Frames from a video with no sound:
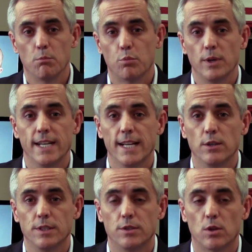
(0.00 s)

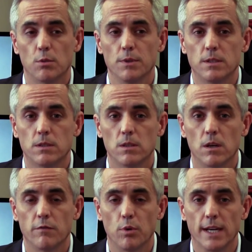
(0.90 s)
prenatal disturbance
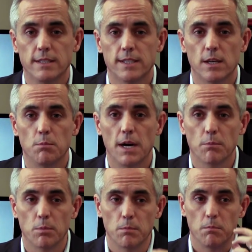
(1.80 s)
of brain cell
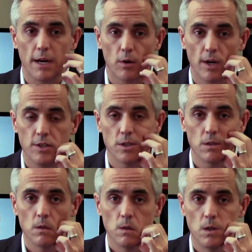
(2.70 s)

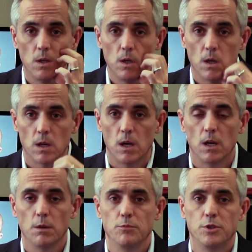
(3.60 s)
migration,
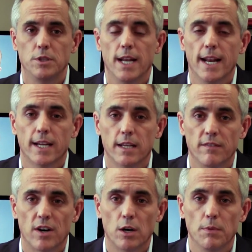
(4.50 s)
genetic and
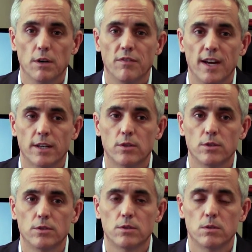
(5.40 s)
environmental
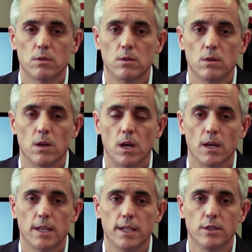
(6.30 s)
factors
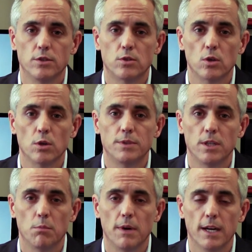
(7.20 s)
can disturb
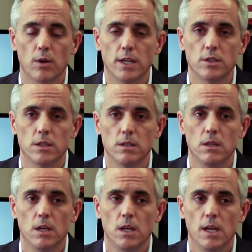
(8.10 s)
cell
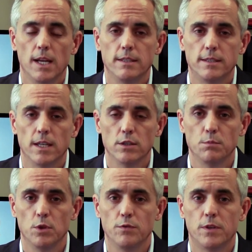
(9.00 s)
migration as cells
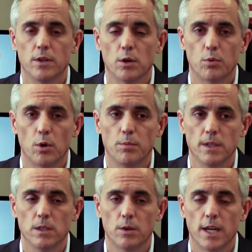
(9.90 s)
move to their
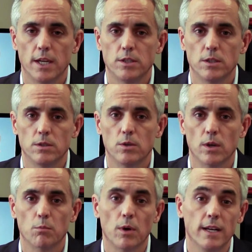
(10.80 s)
appropriate location
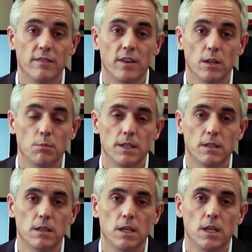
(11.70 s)
during brain development.
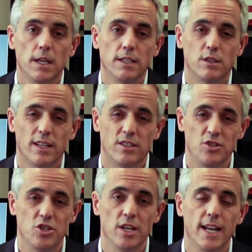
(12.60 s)
So that's a
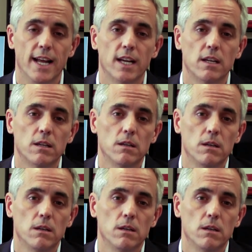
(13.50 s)
genetic